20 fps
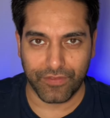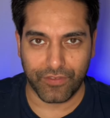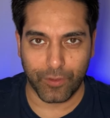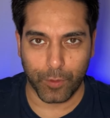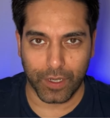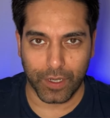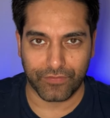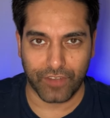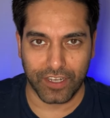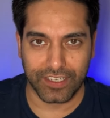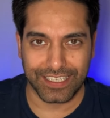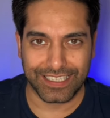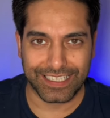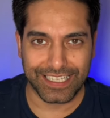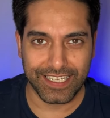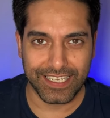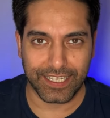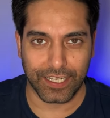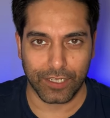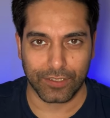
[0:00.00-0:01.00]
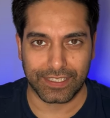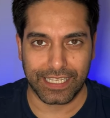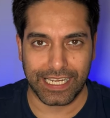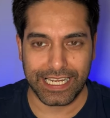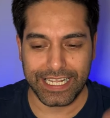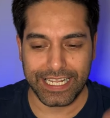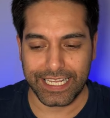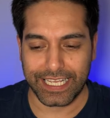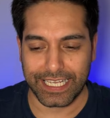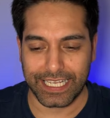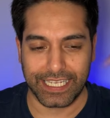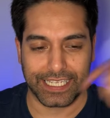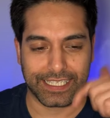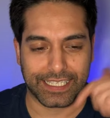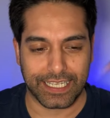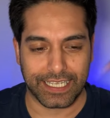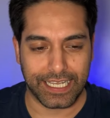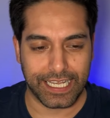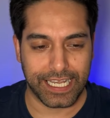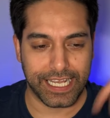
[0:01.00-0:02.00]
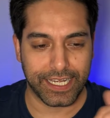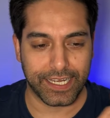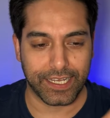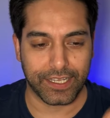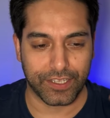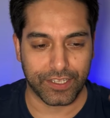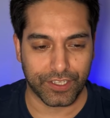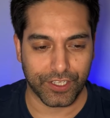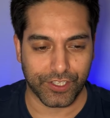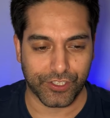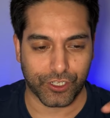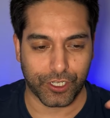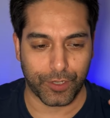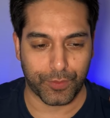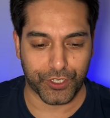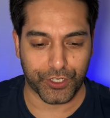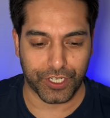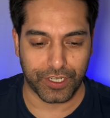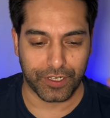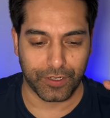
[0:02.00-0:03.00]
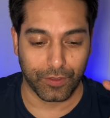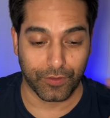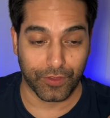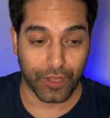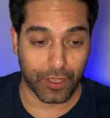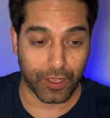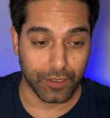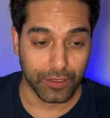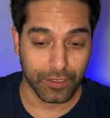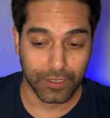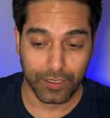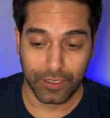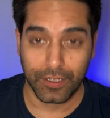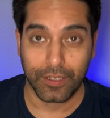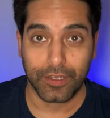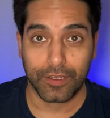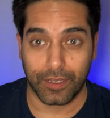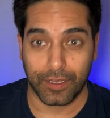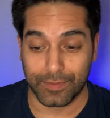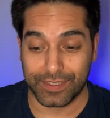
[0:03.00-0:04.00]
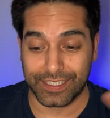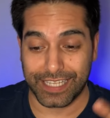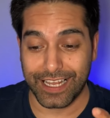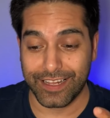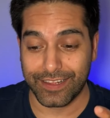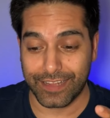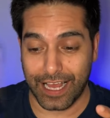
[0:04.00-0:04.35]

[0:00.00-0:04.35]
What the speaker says: If you want to find the details, the link is in the description. Although, I'm saying